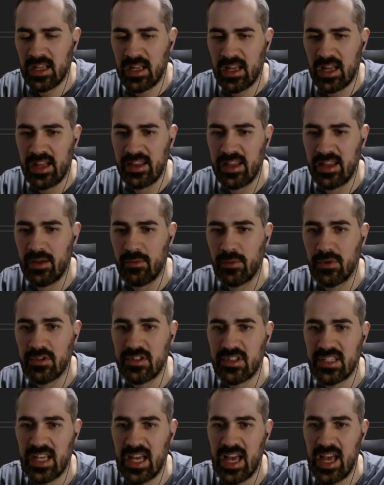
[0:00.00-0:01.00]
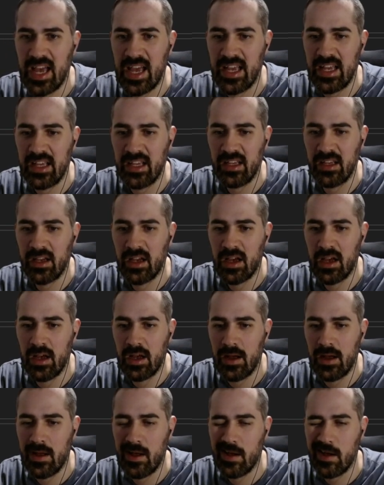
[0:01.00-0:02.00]
And then we'll say,
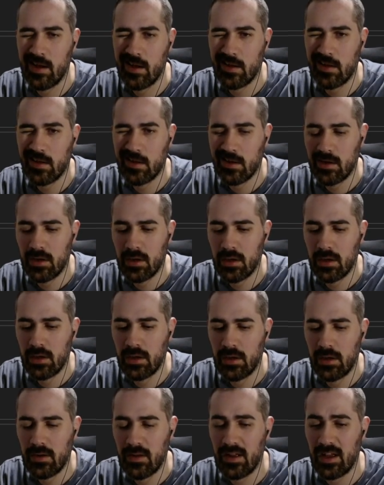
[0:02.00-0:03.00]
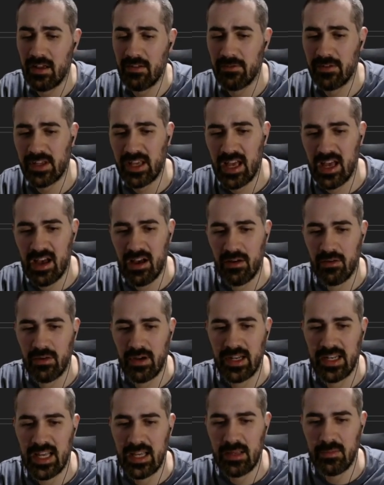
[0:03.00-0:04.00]
forget how I
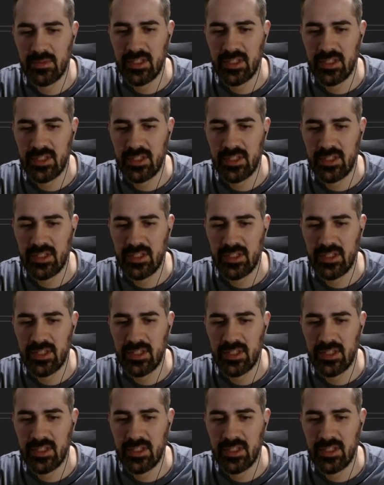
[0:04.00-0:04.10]
named